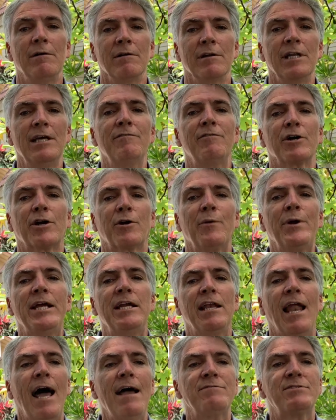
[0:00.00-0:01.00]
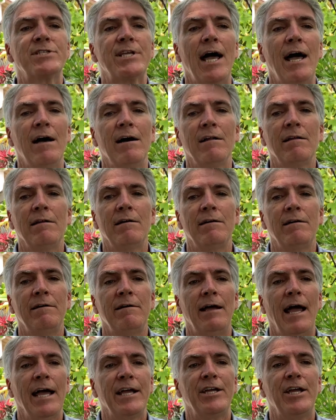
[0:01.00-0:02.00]
live a green lifestyle,
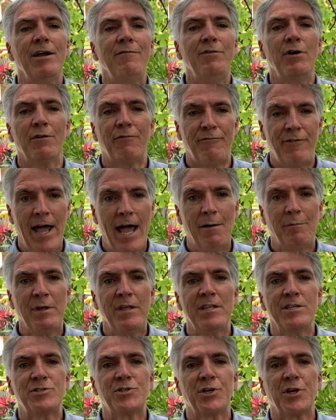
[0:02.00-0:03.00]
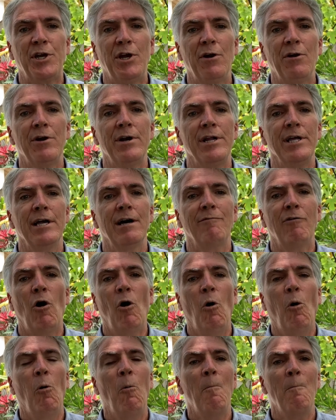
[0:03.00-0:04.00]
and give your family the security of
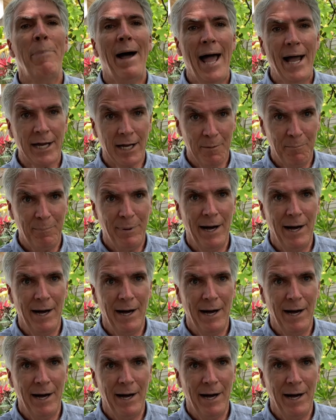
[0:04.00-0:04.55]
home backup